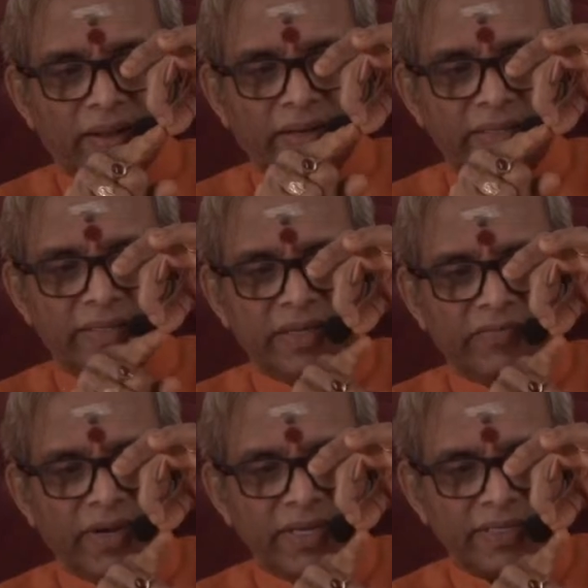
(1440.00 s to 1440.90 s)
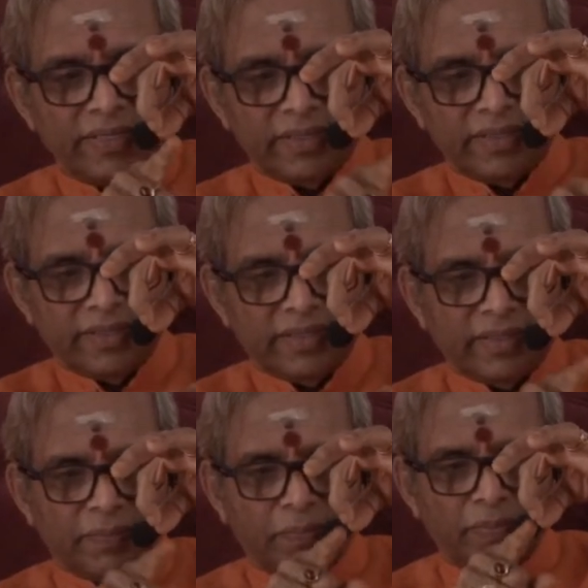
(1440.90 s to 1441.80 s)
And it's divided,
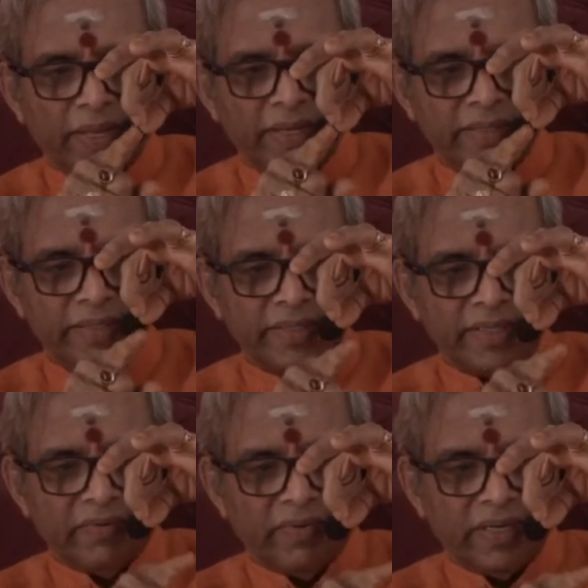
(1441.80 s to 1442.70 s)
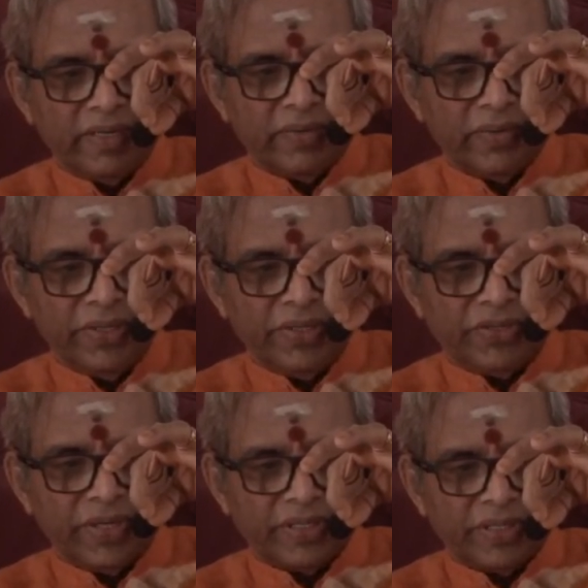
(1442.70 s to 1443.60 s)
the energy is divided into
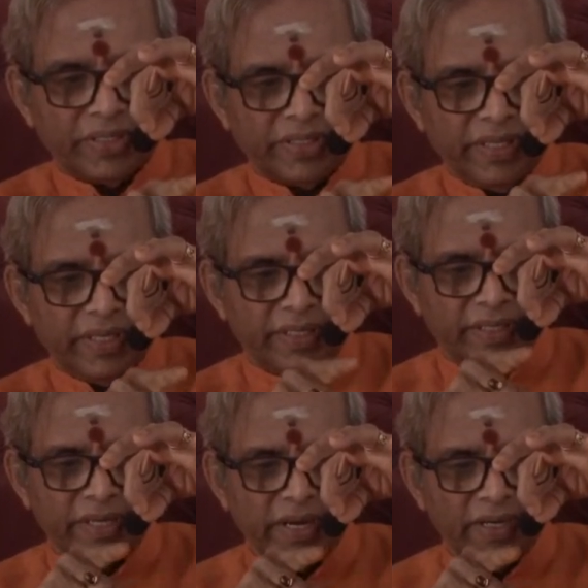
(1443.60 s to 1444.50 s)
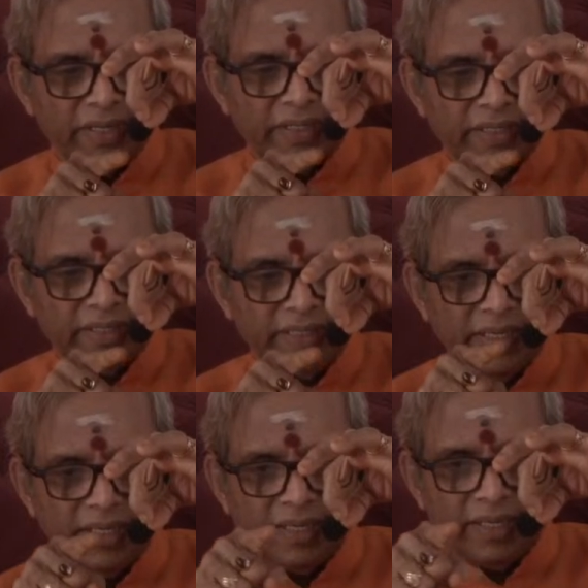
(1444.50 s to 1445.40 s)
Ichcha Shakti, Jnana Shakti,
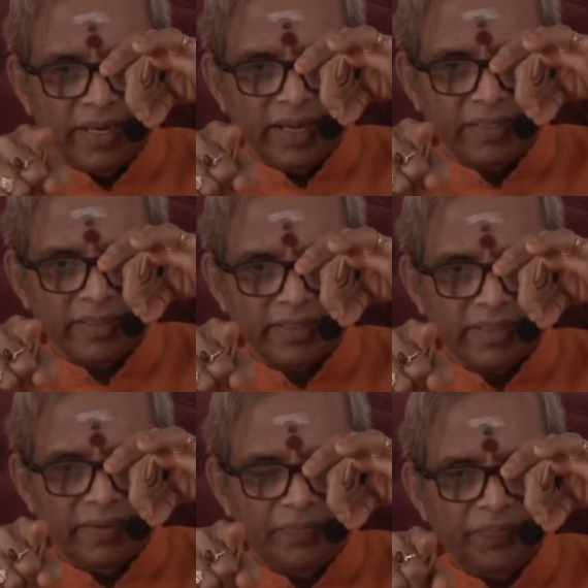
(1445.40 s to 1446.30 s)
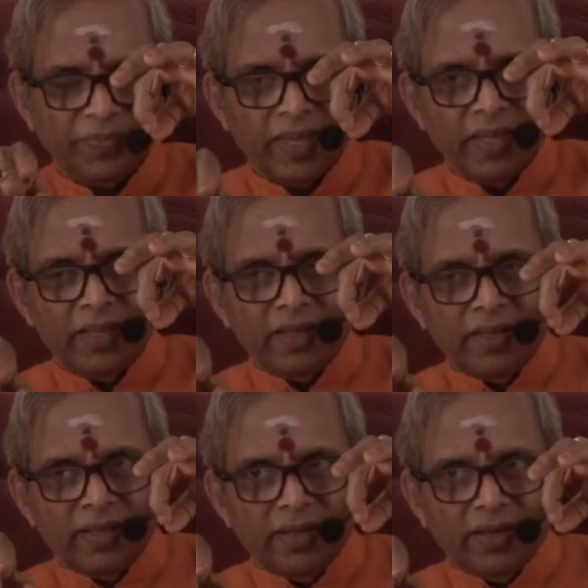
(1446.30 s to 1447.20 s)
Kriya Shakti.
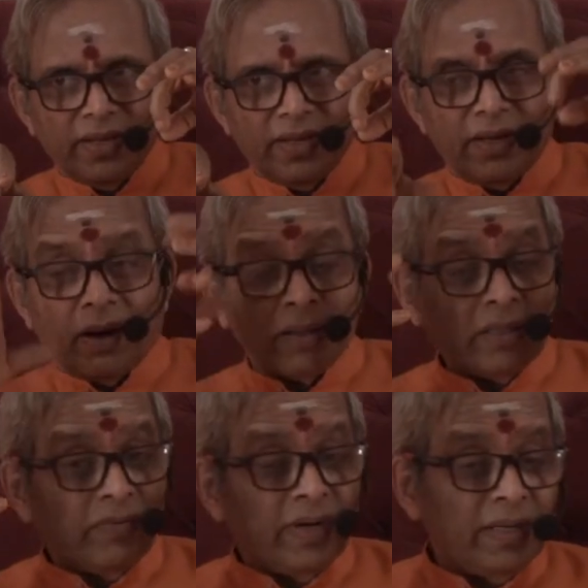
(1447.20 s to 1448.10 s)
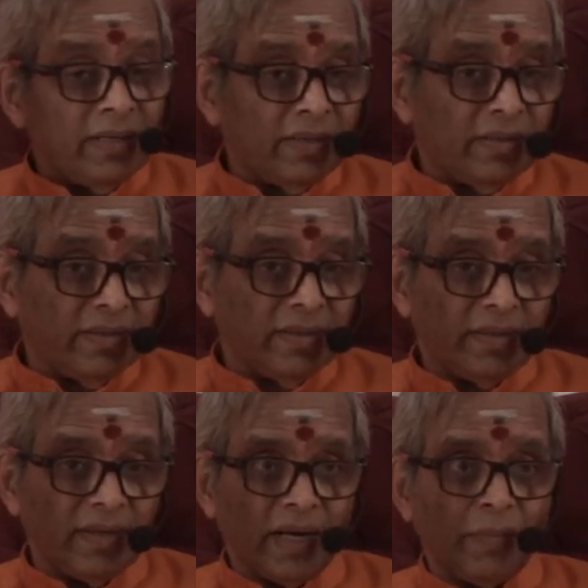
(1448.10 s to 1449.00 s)
And all the while,
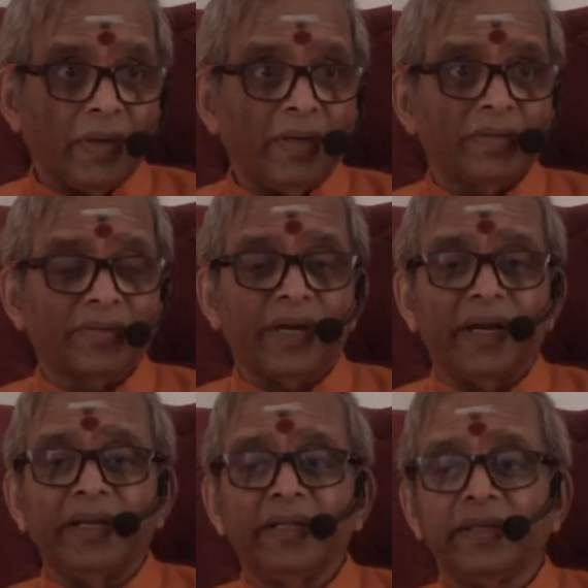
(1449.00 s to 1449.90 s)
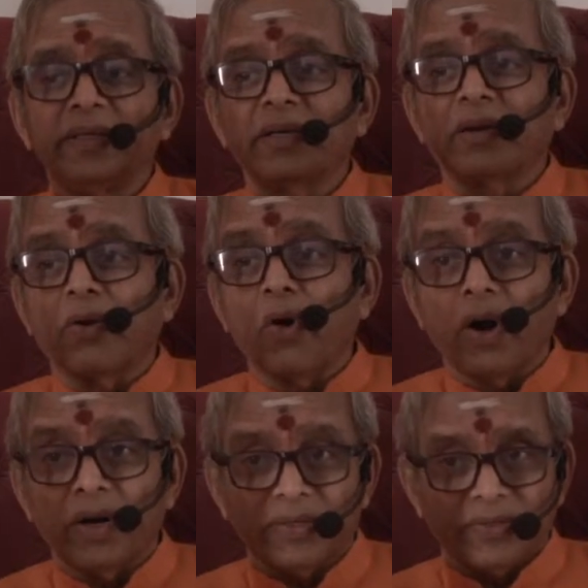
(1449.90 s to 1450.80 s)
I'm understanding these are
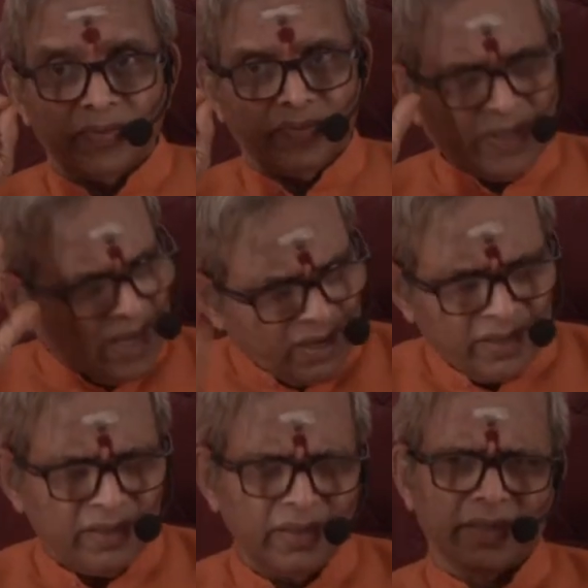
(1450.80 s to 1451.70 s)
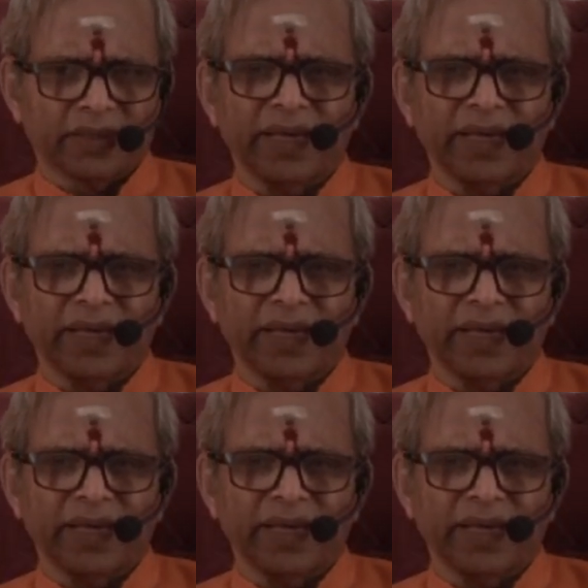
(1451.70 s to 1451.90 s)
gods. They are gods.